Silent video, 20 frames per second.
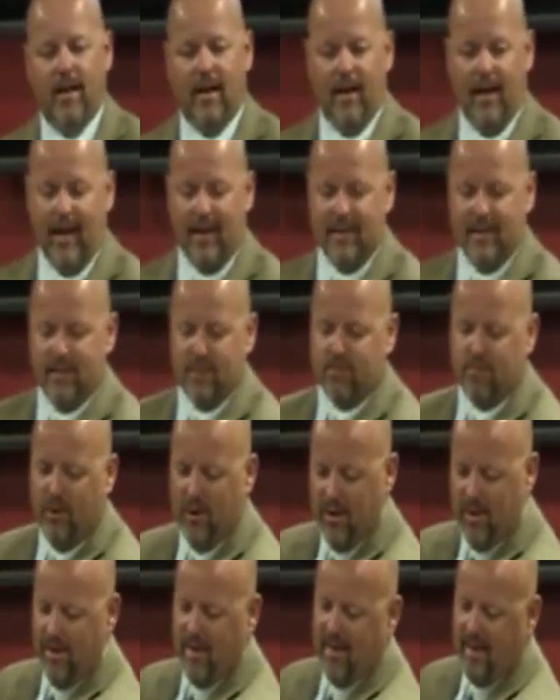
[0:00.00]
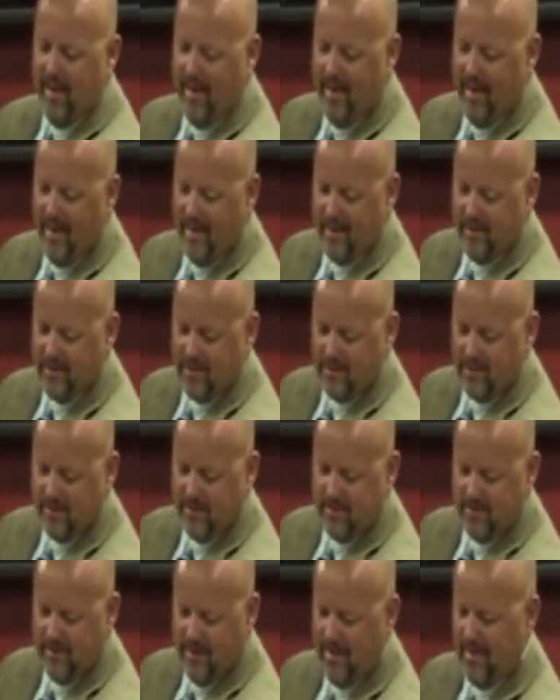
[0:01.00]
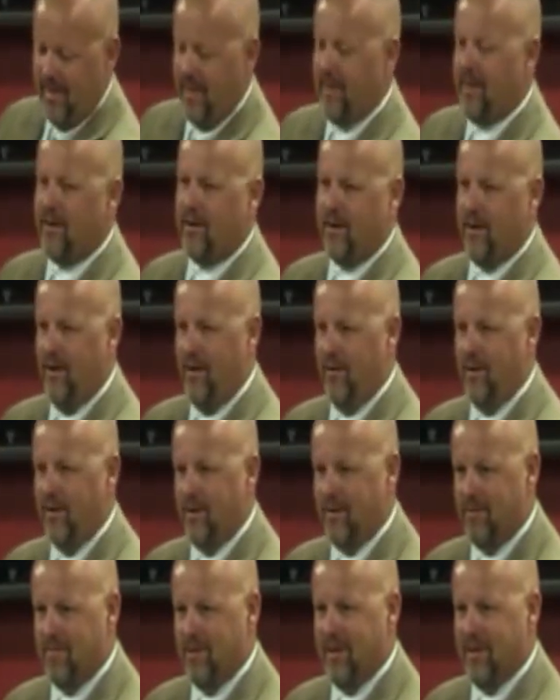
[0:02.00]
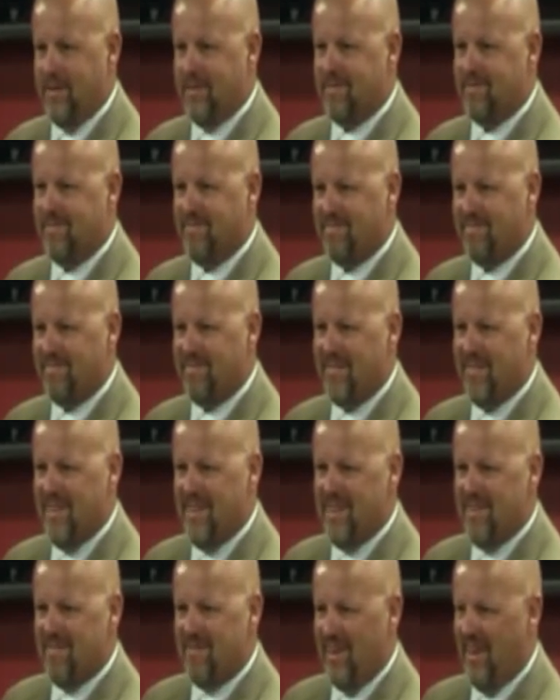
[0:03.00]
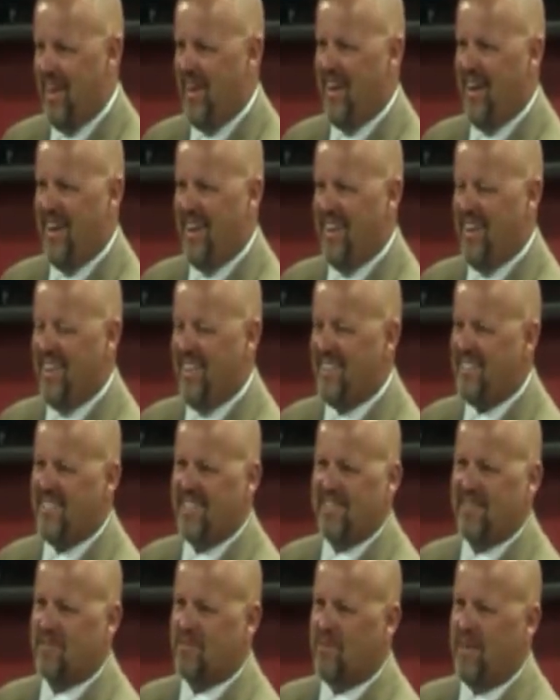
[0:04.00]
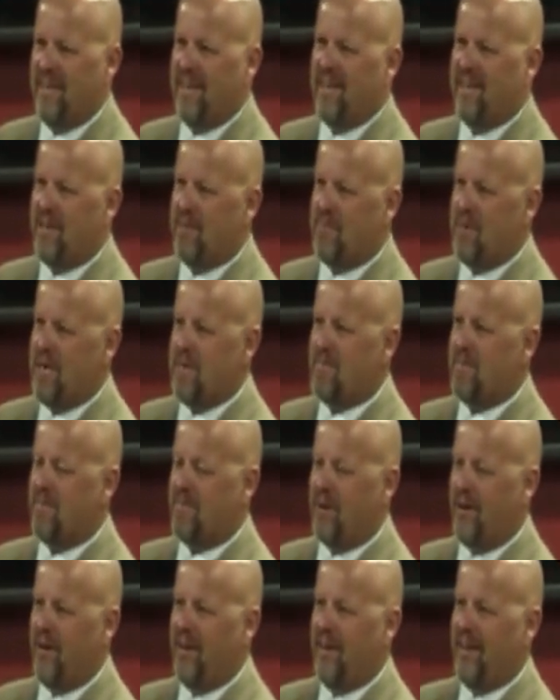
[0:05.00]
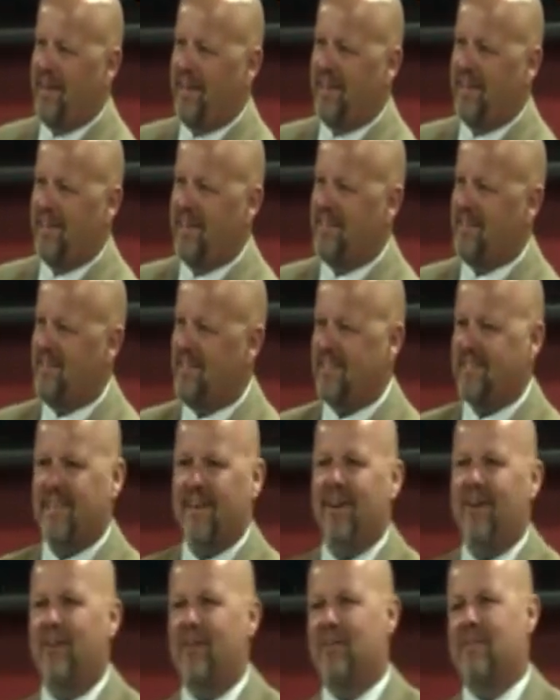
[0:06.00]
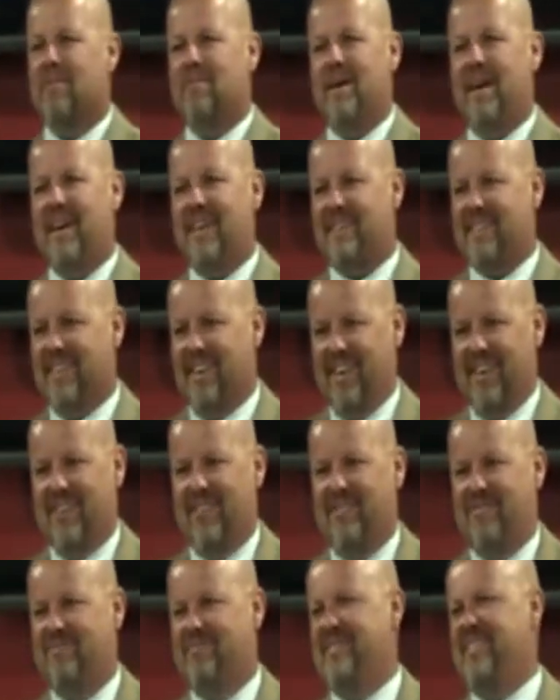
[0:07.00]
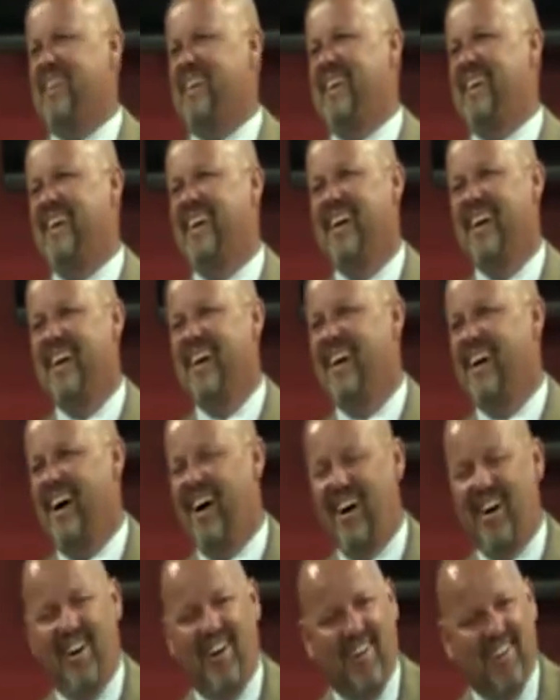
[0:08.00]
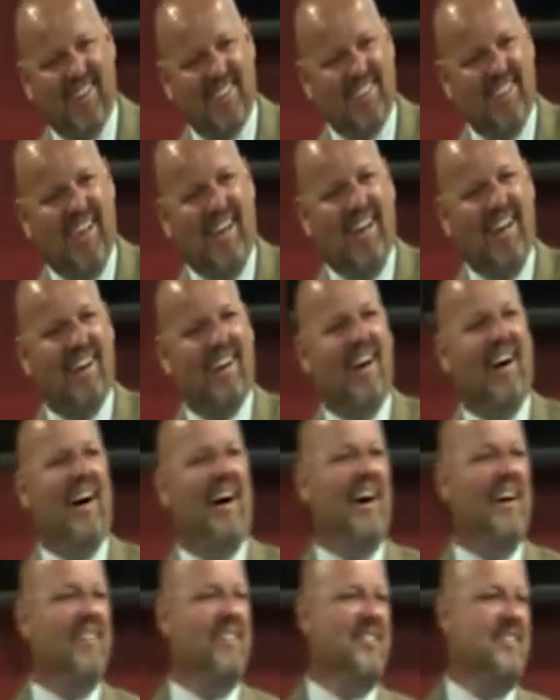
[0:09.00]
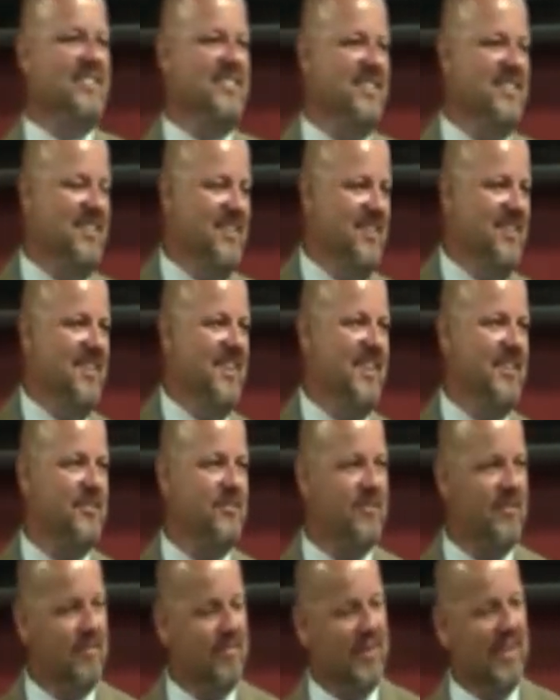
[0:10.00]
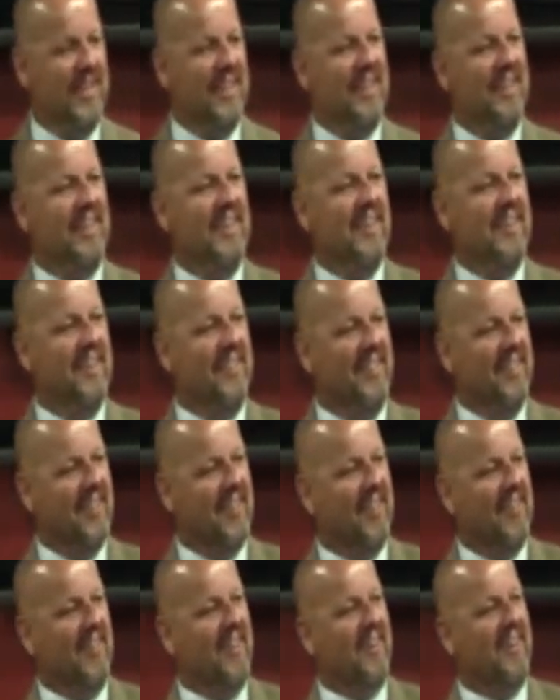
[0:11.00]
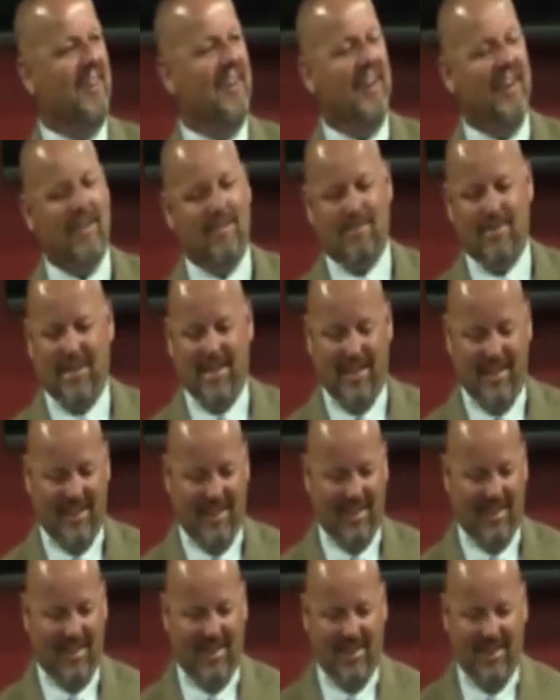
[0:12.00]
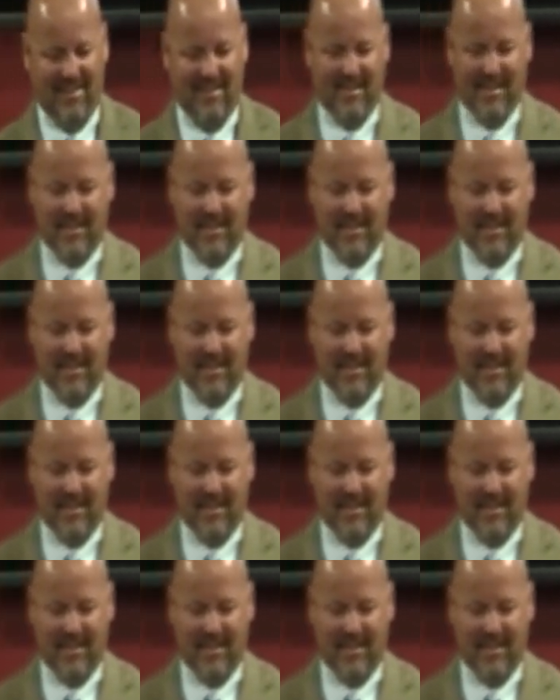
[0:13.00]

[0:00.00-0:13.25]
I just put it as they need to grow a little bit. But I, I, it tickles me to hear people pray, and it's just all about them all the time, God, would you do this for me? You know, and Lord, help me, and all